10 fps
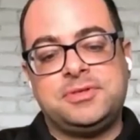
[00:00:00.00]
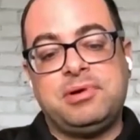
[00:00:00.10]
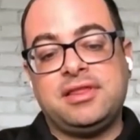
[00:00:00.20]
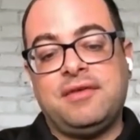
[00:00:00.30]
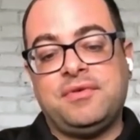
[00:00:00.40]

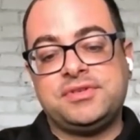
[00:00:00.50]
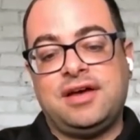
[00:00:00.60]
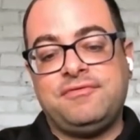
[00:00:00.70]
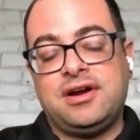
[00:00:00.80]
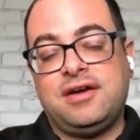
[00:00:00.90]
spread levels
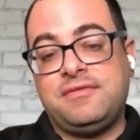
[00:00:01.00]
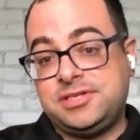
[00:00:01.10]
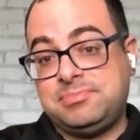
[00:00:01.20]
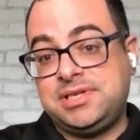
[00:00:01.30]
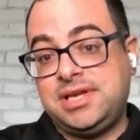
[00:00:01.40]
have recovered
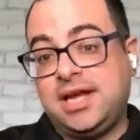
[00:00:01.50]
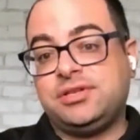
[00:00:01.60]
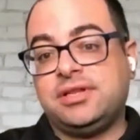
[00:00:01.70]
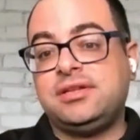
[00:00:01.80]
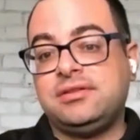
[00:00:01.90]

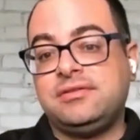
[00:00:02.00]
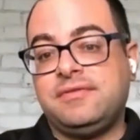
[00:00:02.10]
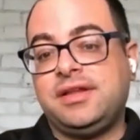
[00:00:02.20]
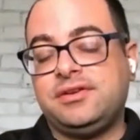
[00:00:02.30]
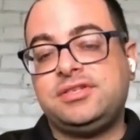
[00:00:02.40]
substantially,
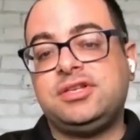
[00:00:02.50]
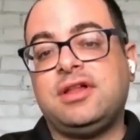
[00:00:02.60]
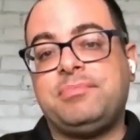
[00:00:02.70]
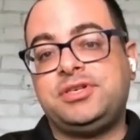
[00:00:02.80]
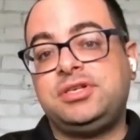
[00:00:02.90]
right? There's still
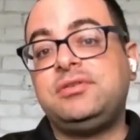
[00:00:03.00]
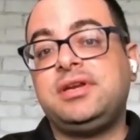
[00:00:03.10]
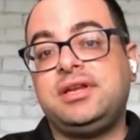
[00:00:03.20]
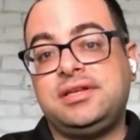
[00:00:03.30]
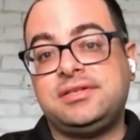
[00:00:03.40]

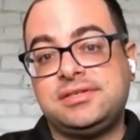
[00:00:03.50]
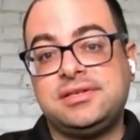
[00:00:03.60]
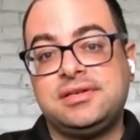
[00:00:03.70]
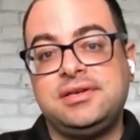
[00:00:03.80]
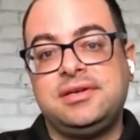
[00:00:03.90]
opportunities,
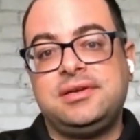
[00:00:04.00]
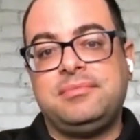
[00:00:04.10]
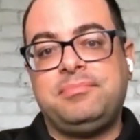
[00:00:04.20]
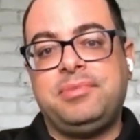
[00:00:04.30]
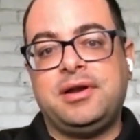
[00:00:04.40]

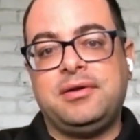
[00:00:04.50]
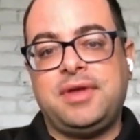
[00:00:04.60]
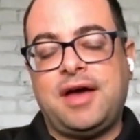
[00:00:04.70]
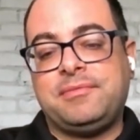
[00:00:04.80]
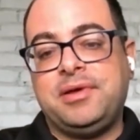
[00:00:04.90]
but
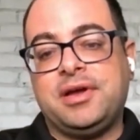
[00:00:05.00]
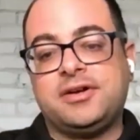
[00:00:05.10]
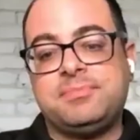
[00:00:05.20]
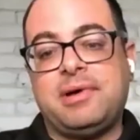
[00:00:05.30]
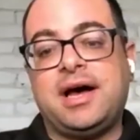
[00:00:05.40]
we have to pick our
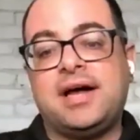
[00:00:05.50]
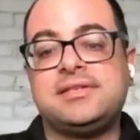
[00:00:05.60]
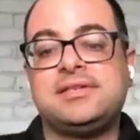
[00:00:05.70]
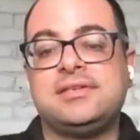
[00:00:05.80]
spots.